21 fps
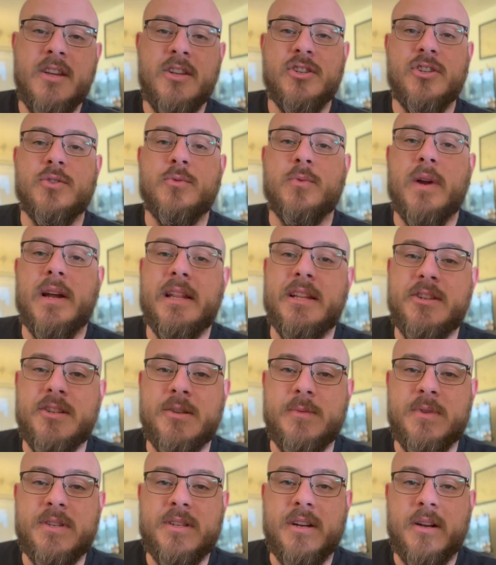Just Riley
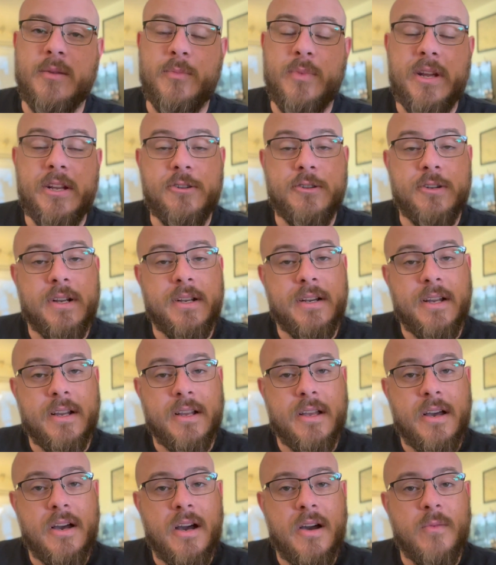Jimison on
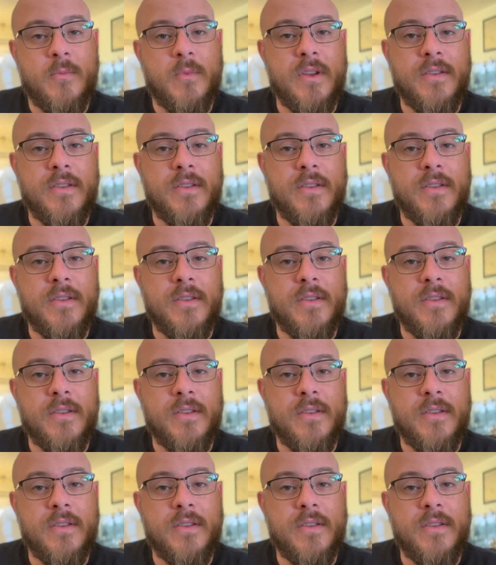patreon.com.